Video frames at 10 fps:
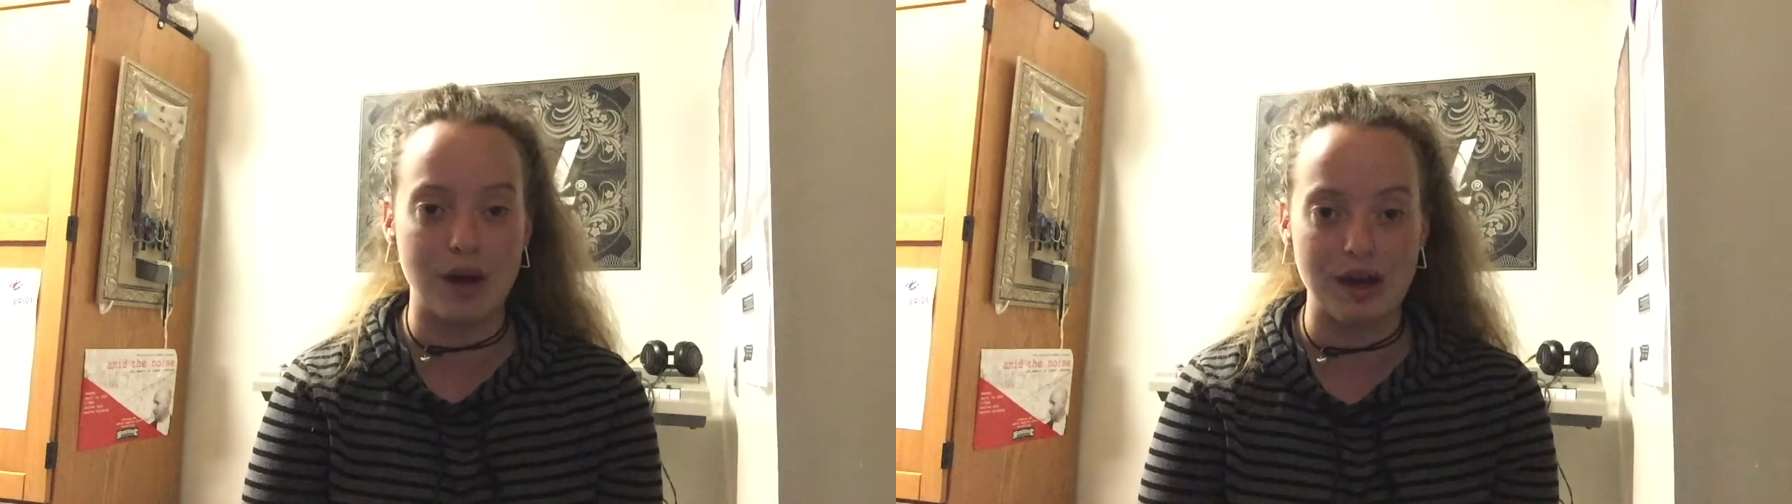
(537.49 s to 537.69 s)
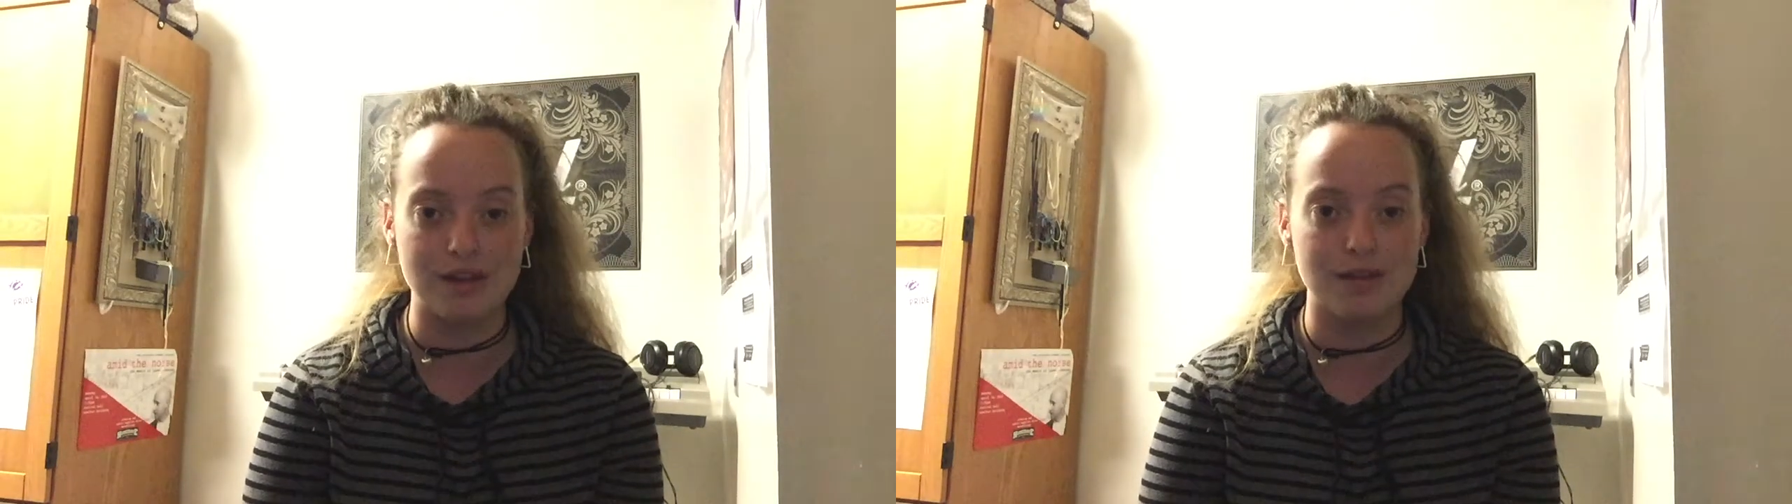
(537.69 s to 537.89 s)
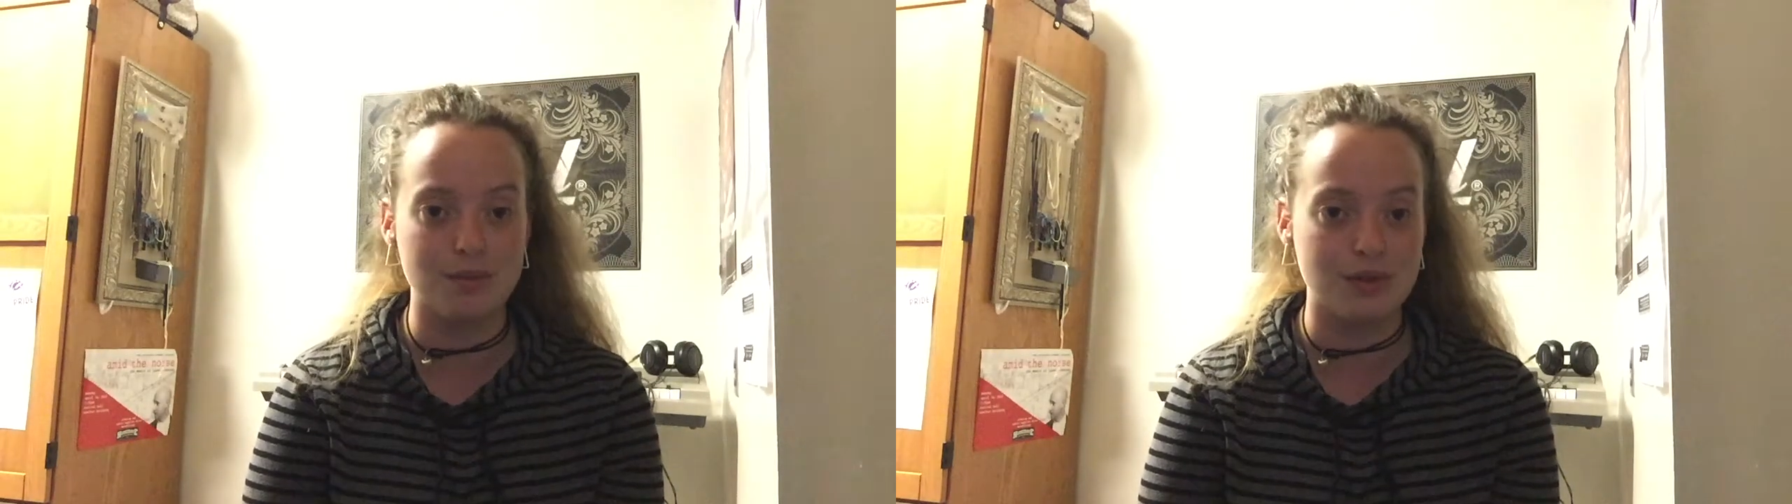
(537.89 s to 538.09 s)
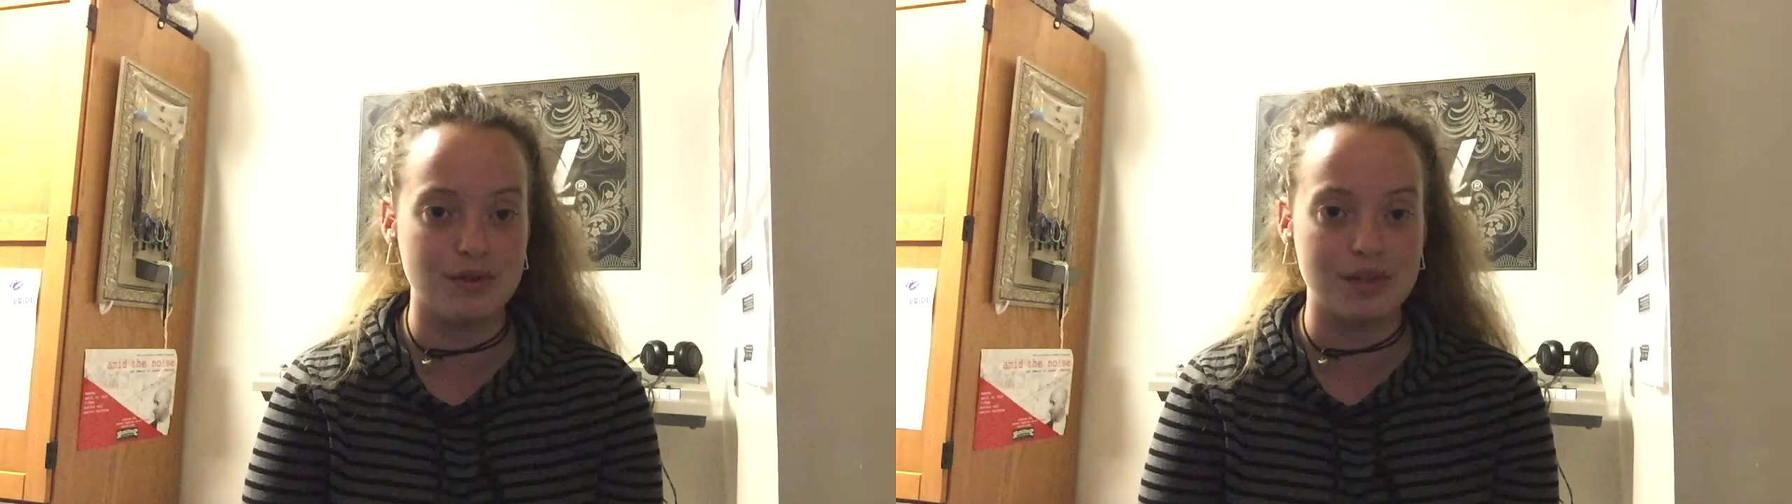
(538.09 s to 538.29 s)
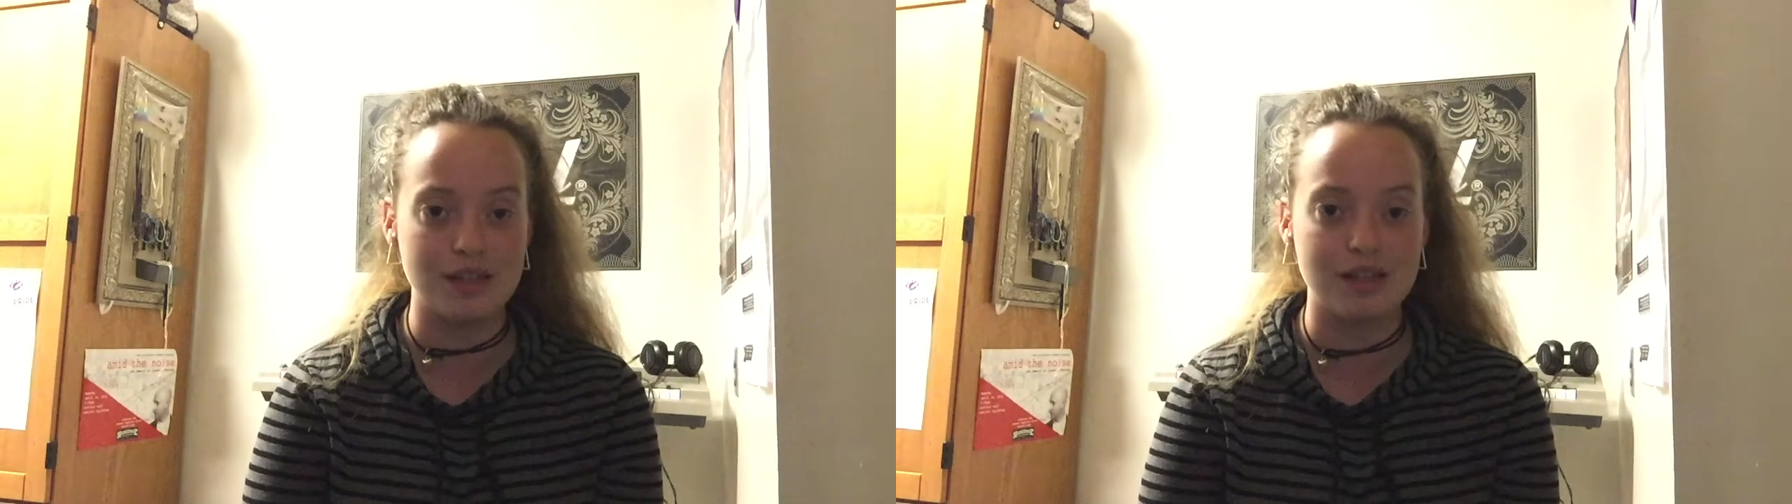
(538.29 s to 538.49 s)
back to
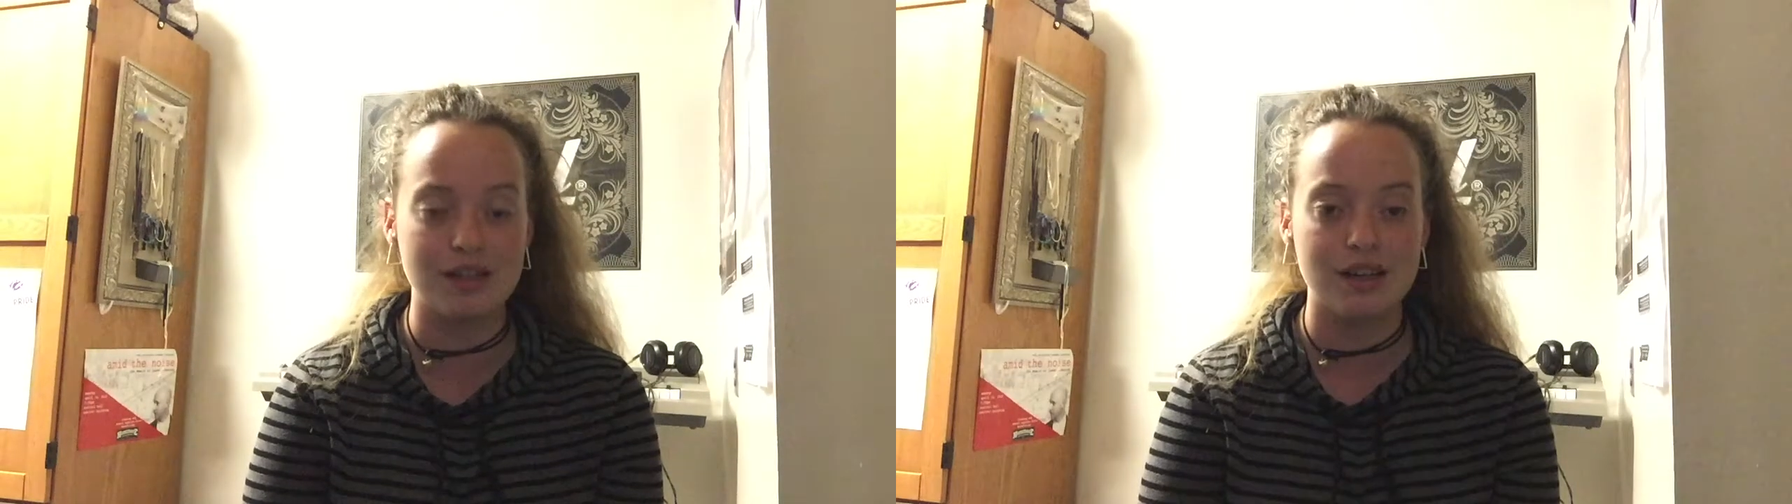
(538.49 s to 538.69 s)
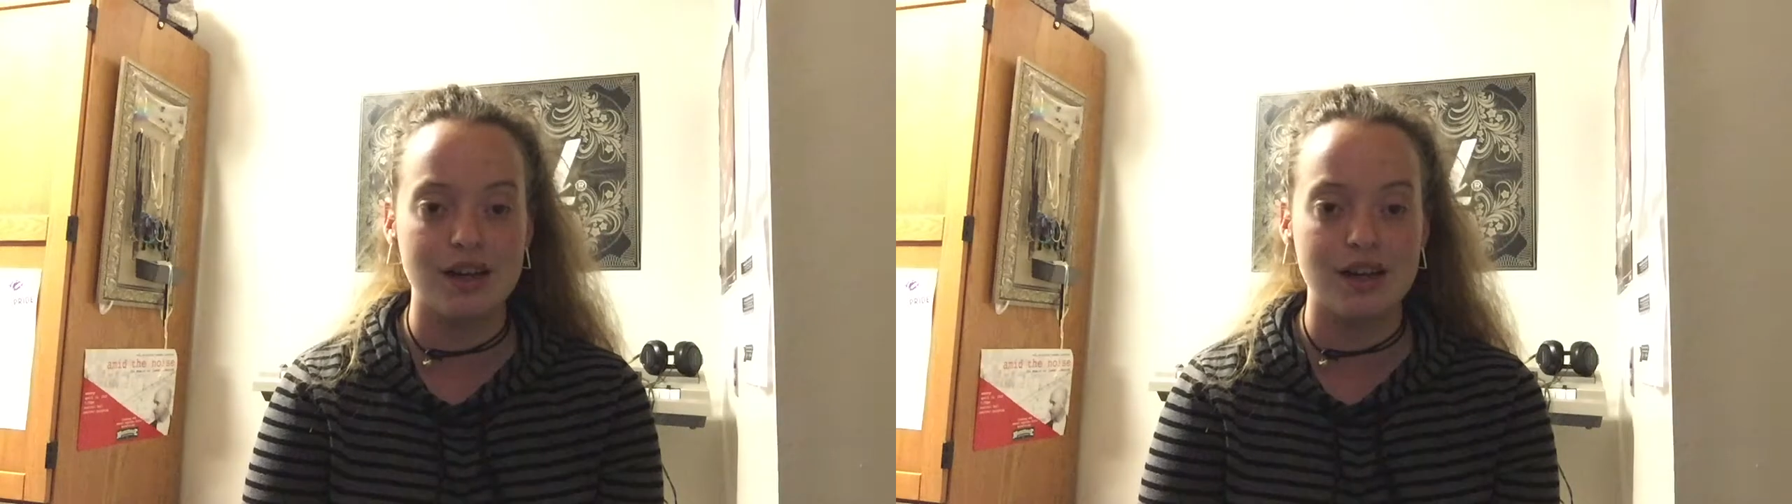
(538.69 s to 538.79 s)
music,